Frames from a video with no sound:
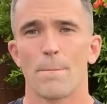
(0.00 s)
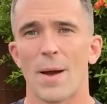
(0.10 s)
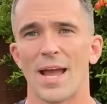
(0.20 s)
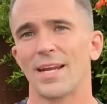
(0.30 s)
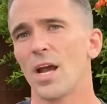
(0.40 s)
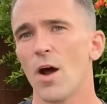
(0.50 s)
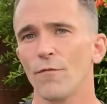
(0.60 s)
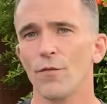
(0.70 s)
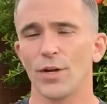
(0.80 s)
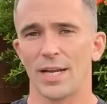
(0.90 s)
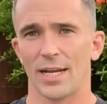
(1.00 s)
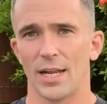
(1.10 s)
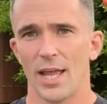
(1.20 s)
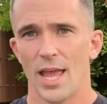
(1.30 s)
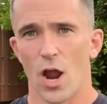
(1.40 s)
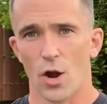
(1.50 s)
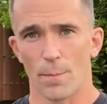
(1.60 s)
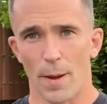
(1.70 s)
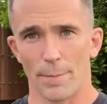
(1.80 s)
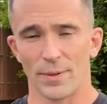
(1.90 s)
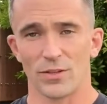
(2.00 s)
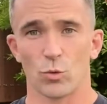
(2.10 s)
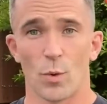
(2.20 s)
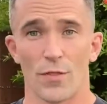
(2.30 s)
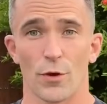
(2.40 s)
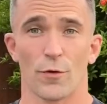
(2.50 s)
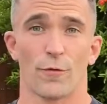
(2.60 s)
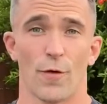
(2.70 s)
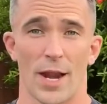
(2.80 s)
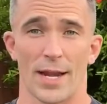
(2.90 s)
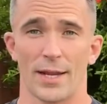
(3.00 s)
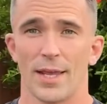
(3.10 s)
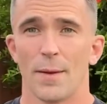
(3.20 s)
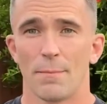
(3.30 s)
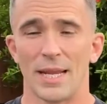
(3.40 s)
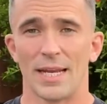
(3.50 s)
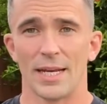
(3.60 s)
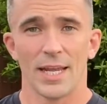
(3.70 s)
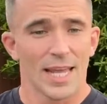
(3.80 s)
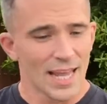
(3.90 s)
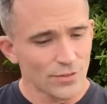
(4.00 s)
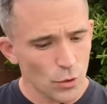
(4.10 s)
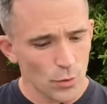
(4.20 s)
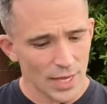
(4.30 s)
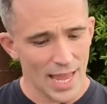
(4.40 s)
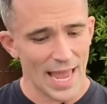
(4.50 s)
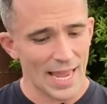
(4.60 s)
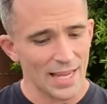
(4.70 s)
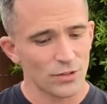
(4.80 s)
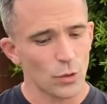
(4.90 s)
by comforting our puppies when they're afraid. Meaning, it's okay,